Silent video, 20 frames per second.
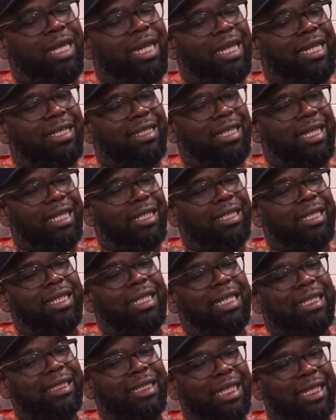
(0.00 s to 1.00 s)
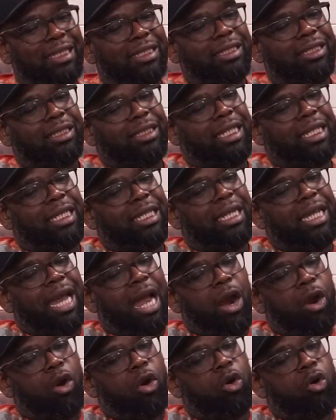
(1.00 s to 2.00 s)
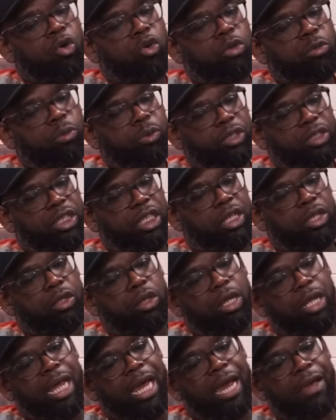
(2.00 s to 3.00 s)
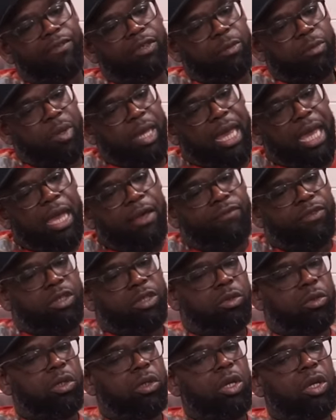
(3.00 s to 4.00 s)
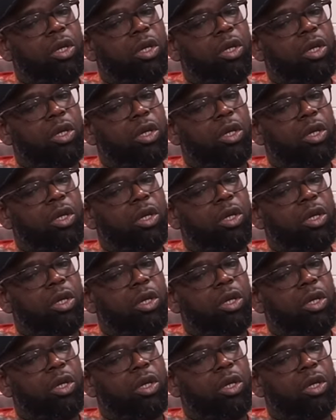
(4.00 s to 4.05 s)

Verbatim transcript: intent and intense in our own particular lives and paths and